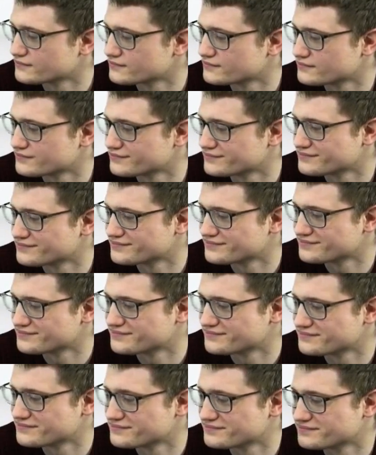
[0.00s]

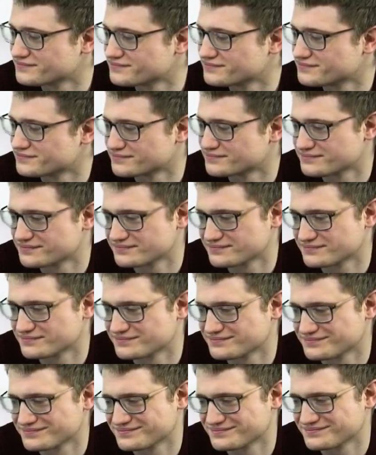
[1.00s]

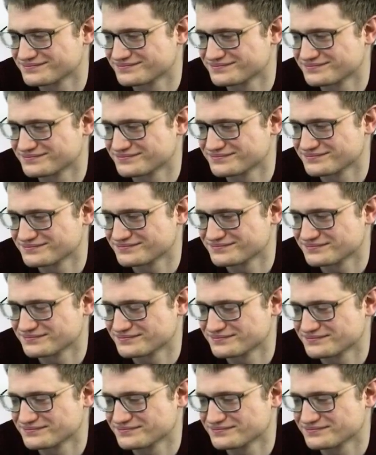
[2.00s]
The person shown says nothing.